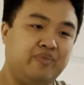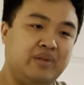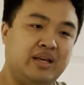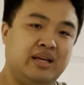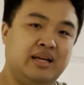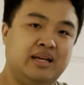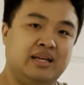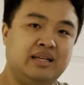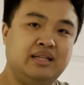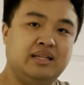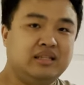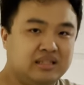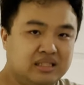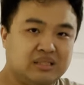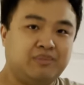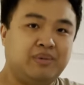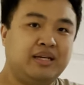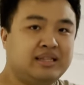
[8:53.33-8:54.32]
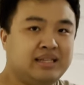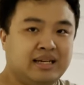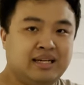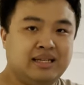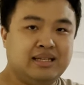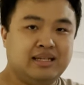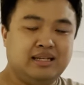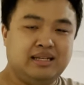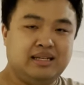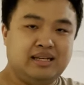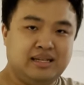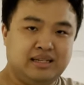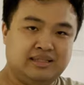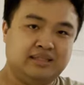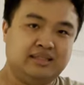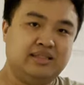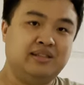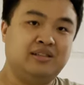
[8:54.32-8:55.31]
And despite that,
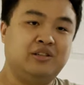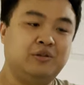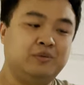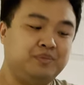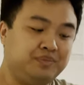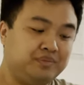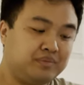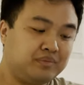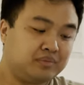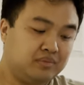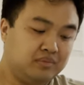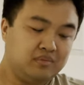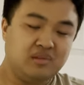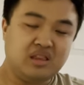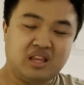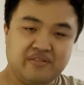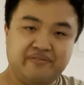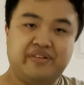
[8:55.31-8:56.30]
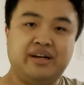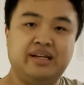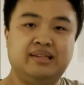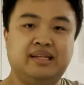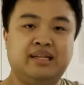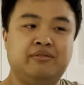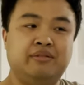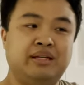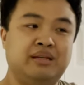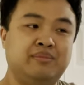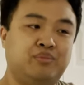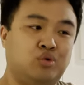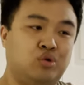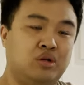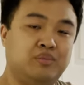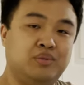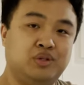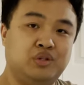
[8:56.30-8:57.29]
it's still very lightweight and
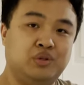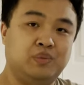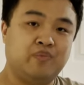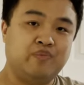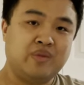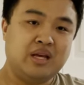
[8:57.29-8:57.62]
portable.